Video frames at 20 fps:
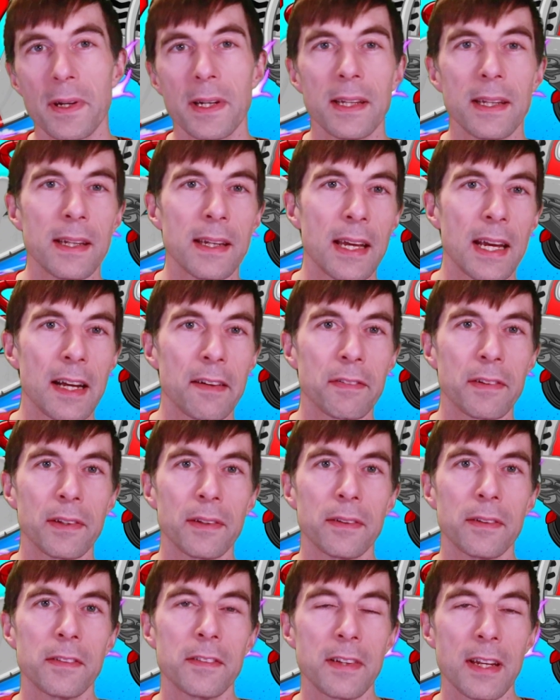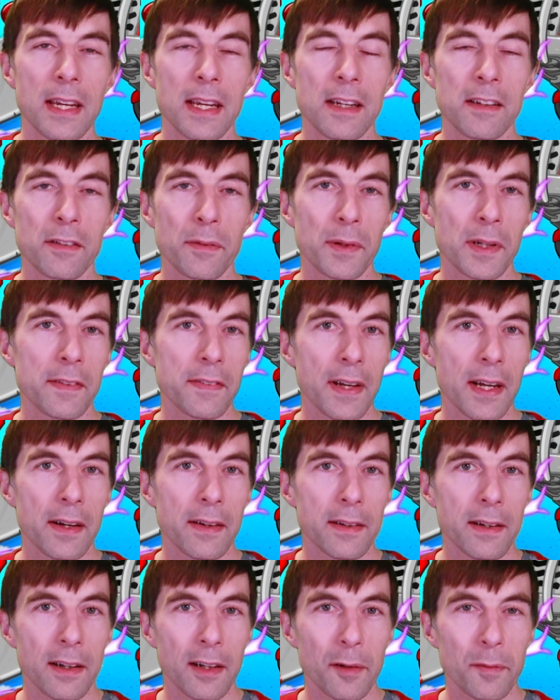I did have to change a bit of
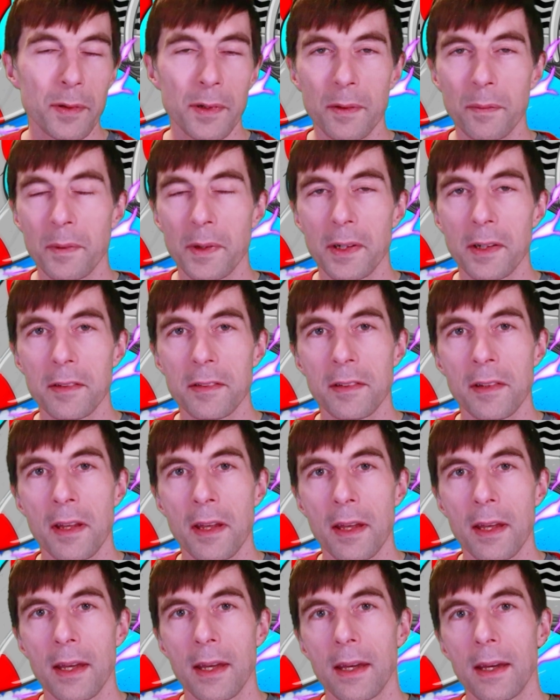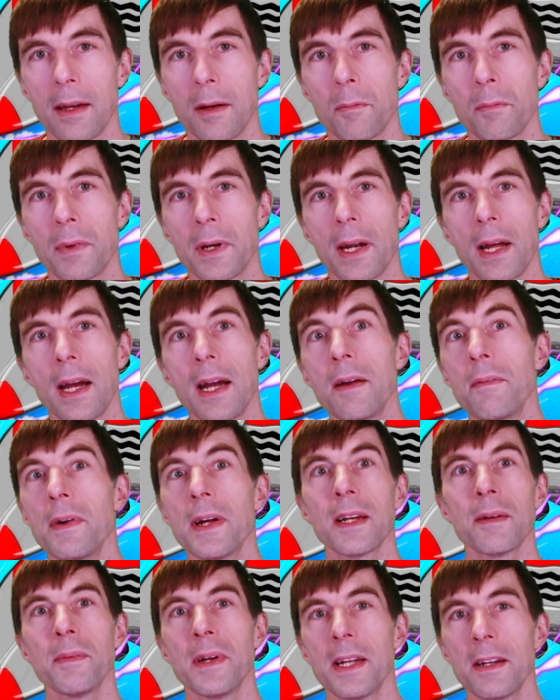how Carpoon works, but I
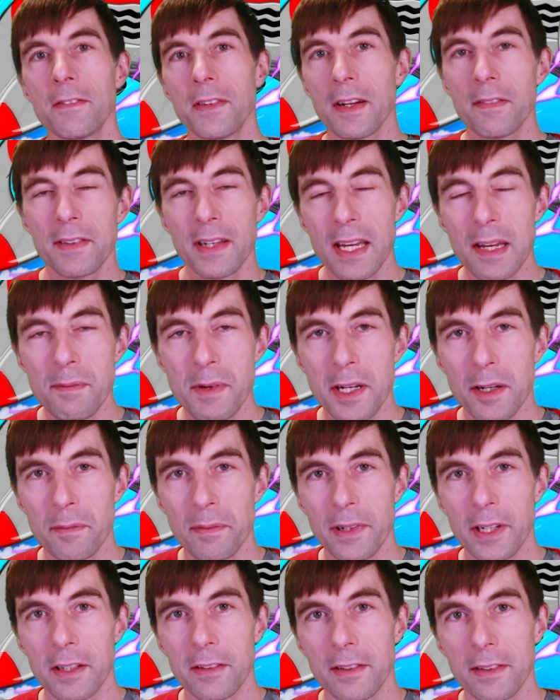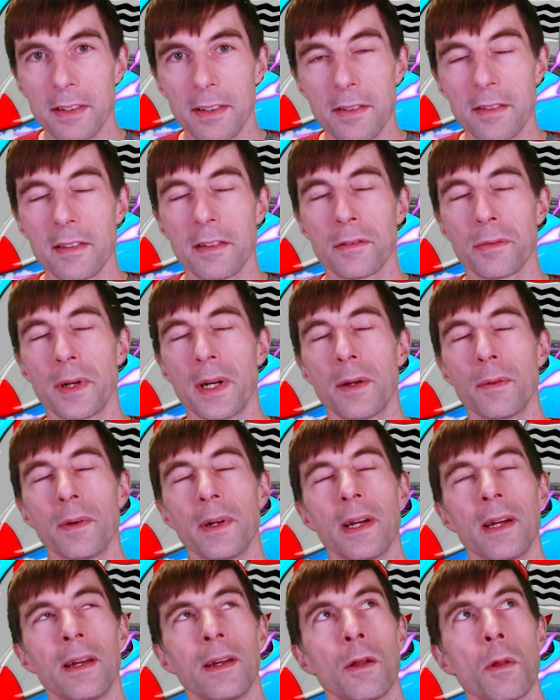recommend if you have a GameMaker project, use this right
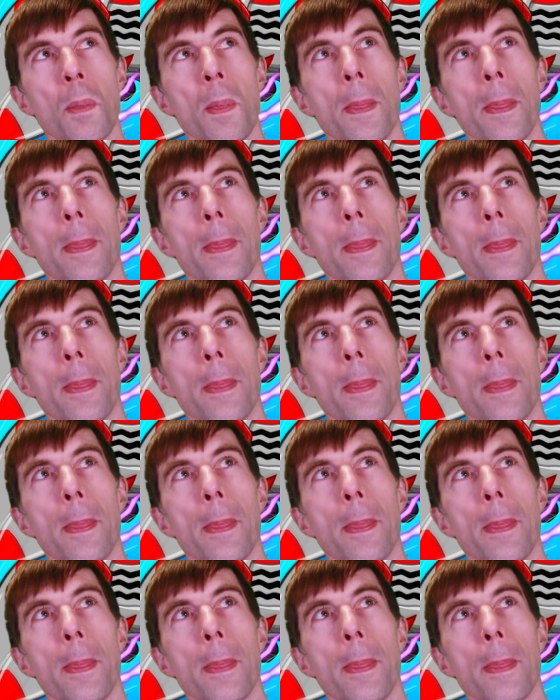away.